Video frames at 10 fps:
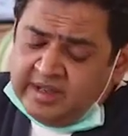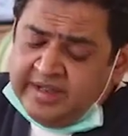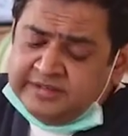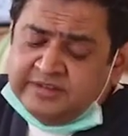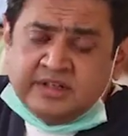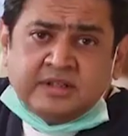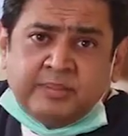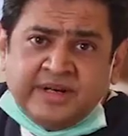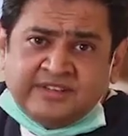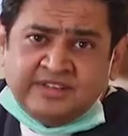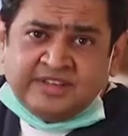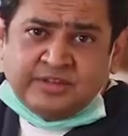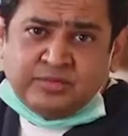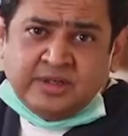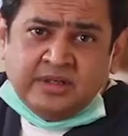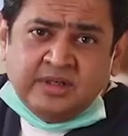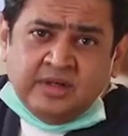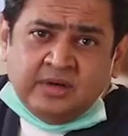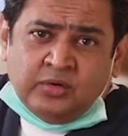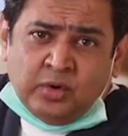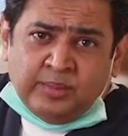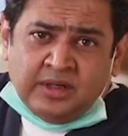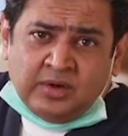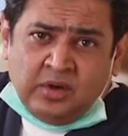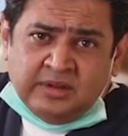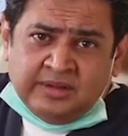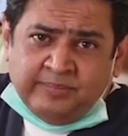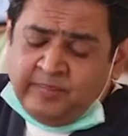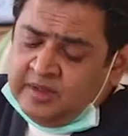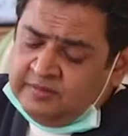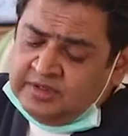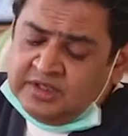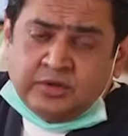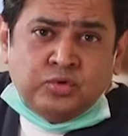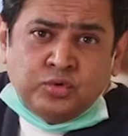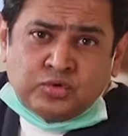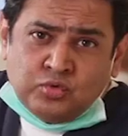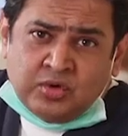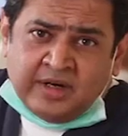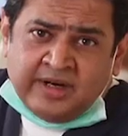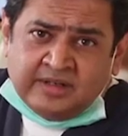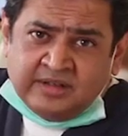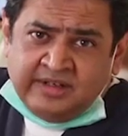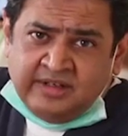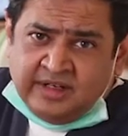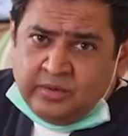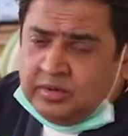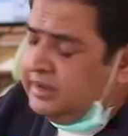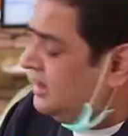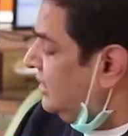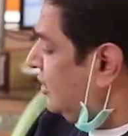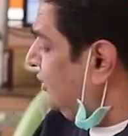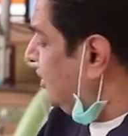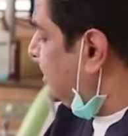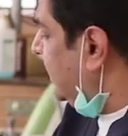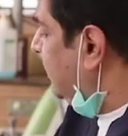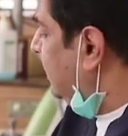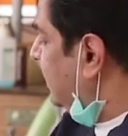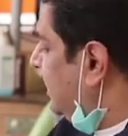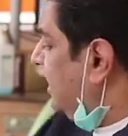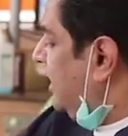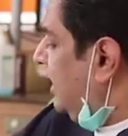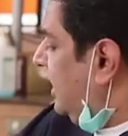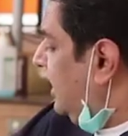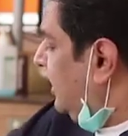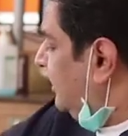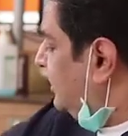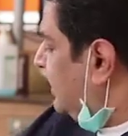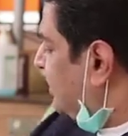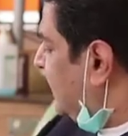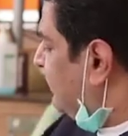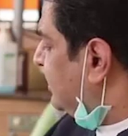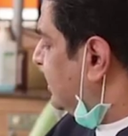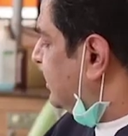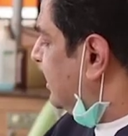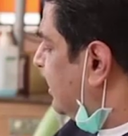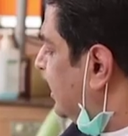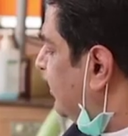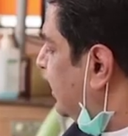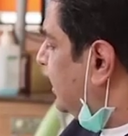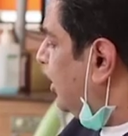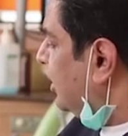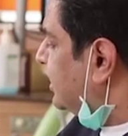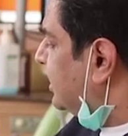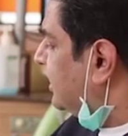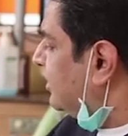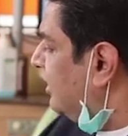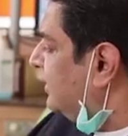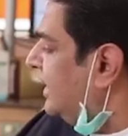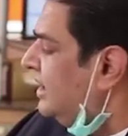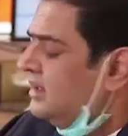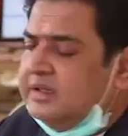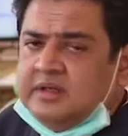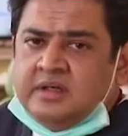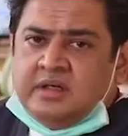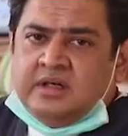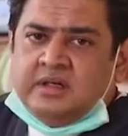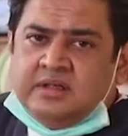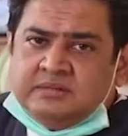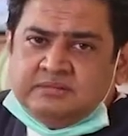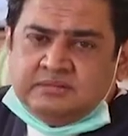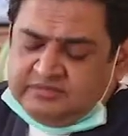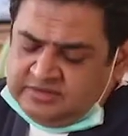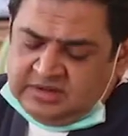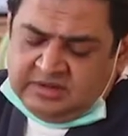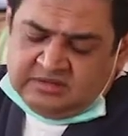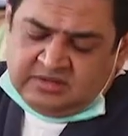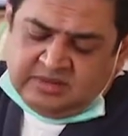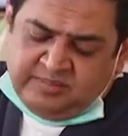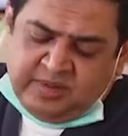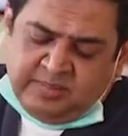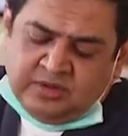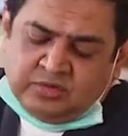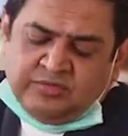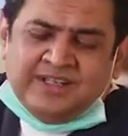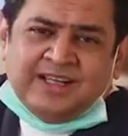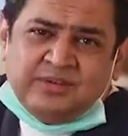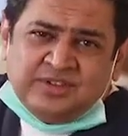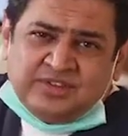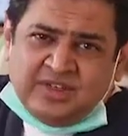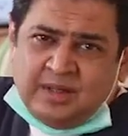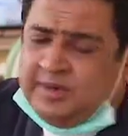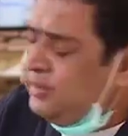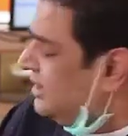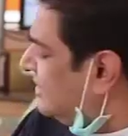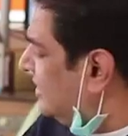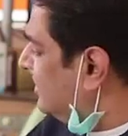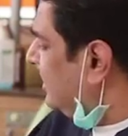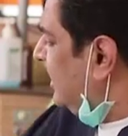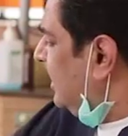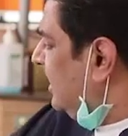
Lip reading: and these are the braces as we normally call them, which are used to correct the irregular teeth of your child. Sometimes the children are very conscious of their, some people, so we have the ceramic braces.